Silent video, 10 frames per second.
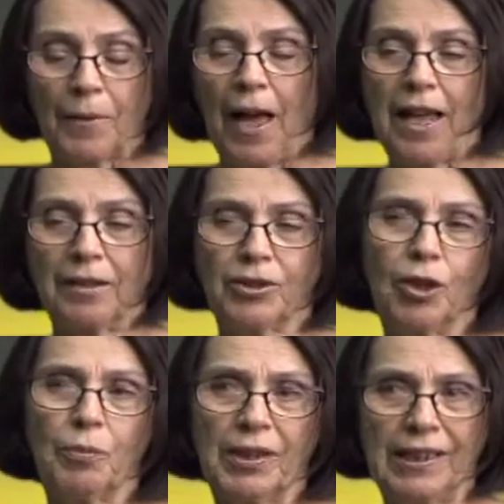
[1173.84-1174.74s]
I don't
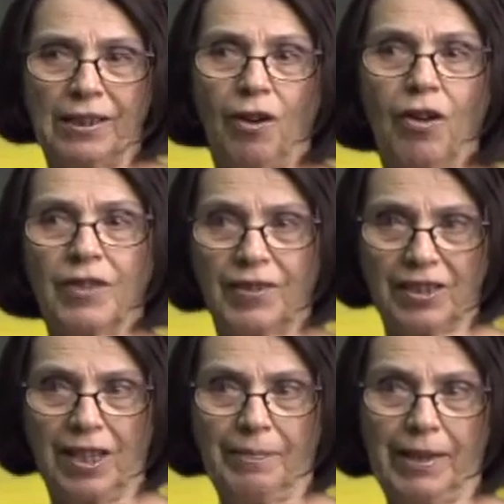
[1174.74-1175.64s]
want to let all of our
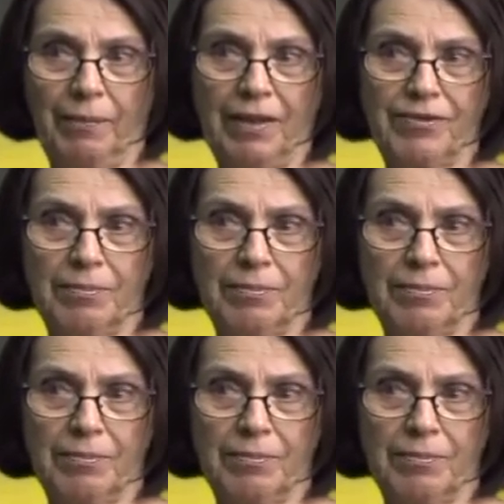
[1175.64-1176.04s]
time get away from